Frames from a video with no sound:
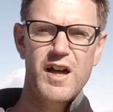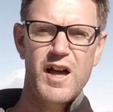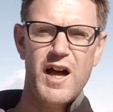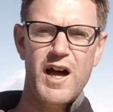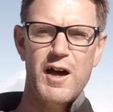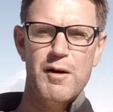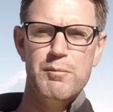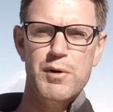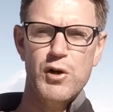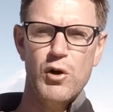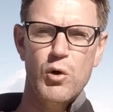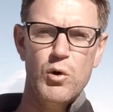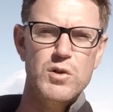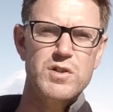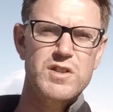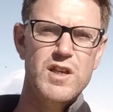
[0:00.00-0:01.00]
But
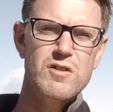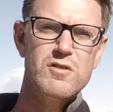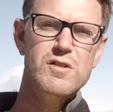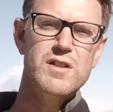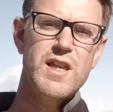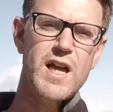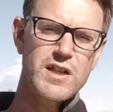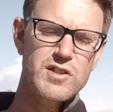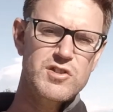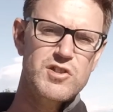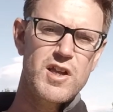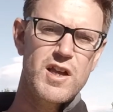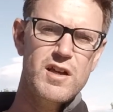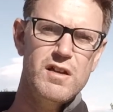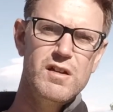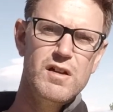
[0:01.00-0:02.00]
also next
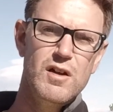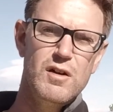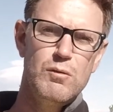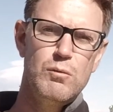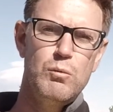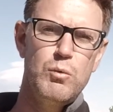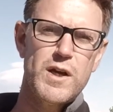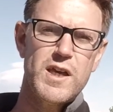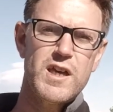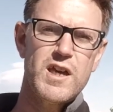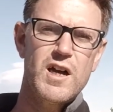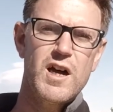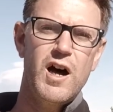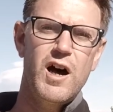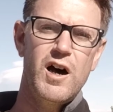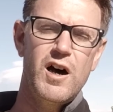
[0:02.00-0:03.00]
year we've